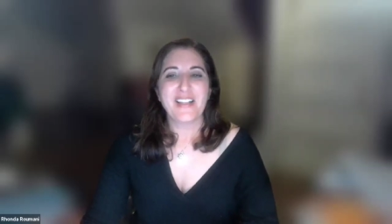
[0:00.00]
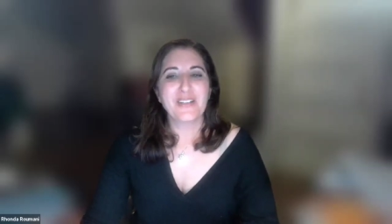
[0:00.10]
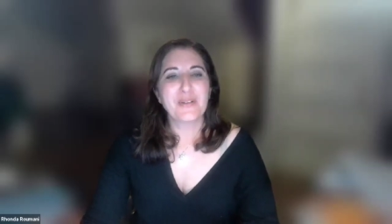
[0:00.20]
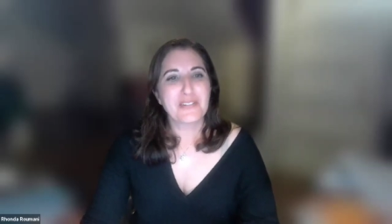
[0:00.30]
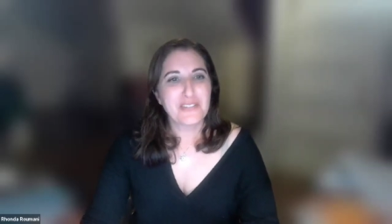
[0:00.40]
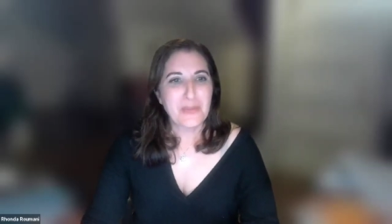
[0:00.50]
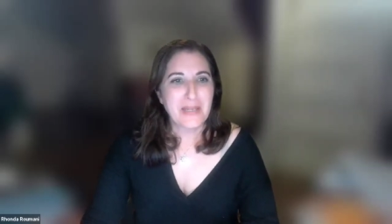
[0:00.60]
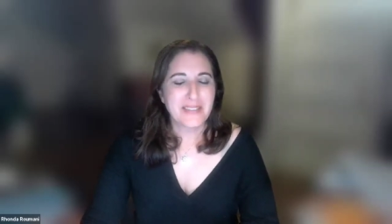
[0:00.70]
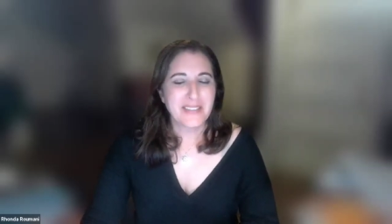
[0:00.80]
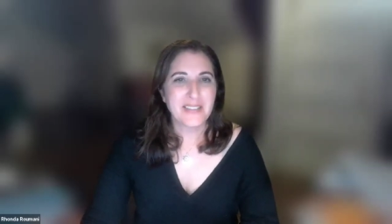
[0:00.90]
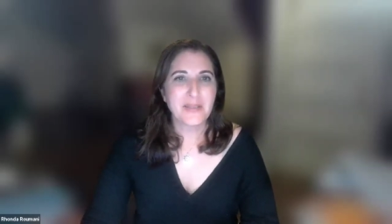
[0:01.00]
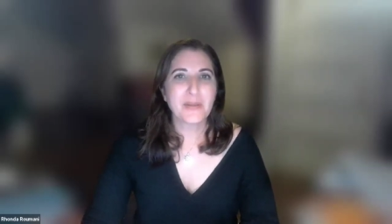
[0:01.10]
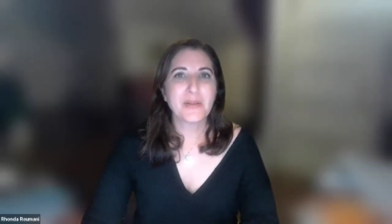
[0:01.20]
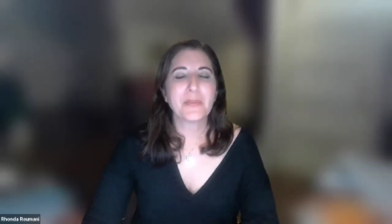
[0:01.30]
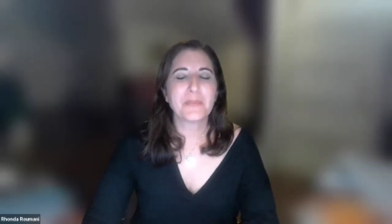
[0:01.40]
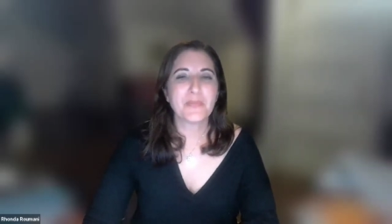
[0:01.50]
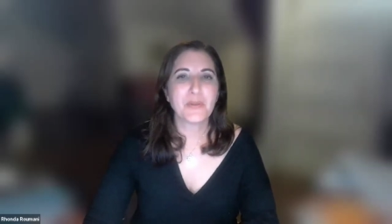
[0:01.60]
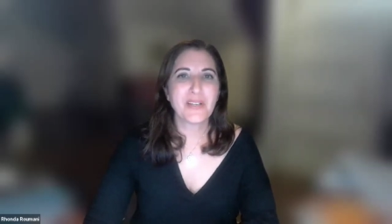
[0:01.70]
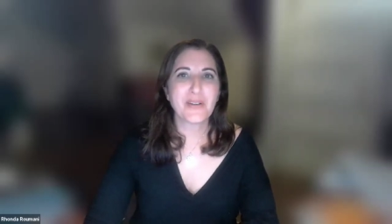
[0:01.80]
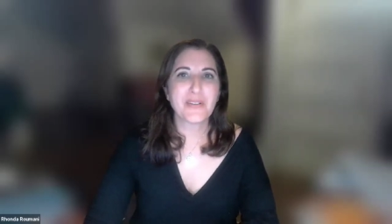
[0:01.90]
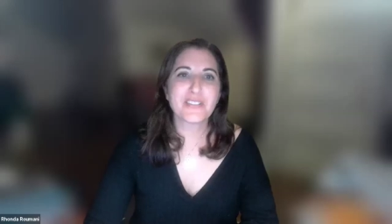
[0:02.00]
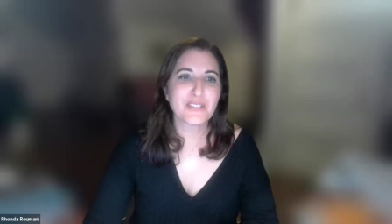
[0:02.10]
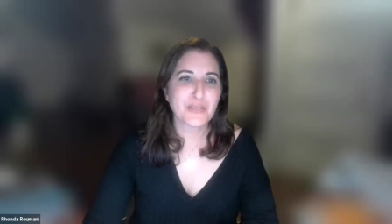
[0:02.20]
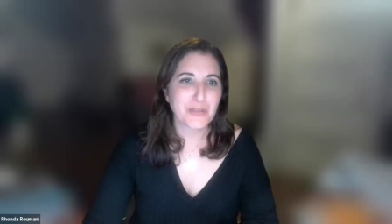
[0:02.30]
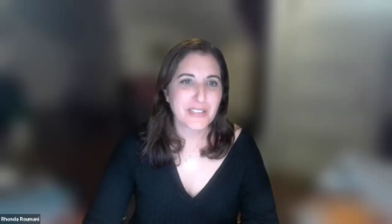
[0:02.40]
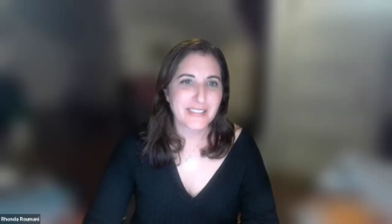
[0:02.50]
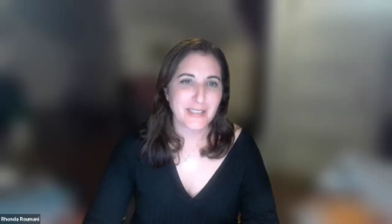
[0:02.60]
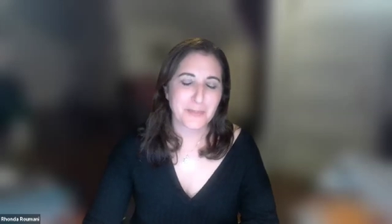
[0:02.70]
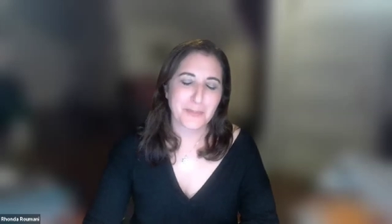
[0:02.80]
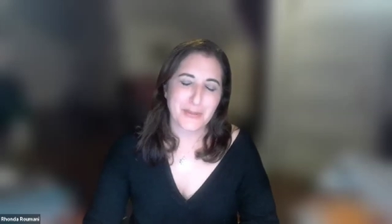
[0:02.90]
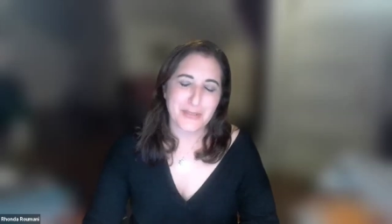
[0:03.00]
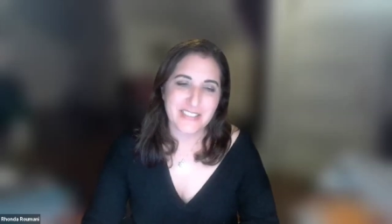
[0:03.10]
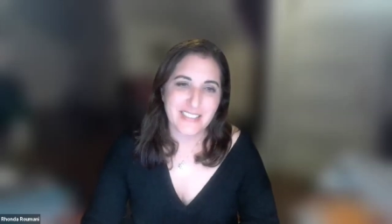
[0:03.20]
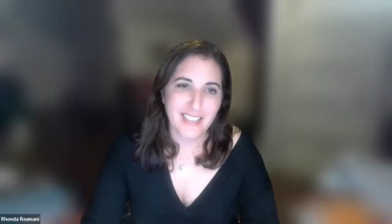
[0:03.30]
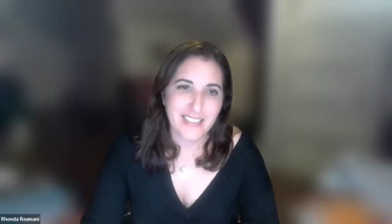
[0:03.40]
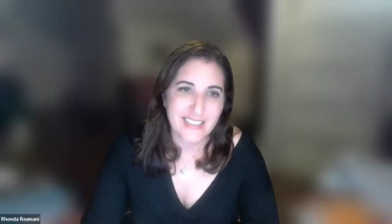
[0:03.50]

Hello, everyone. We are the Story Sunbirds, a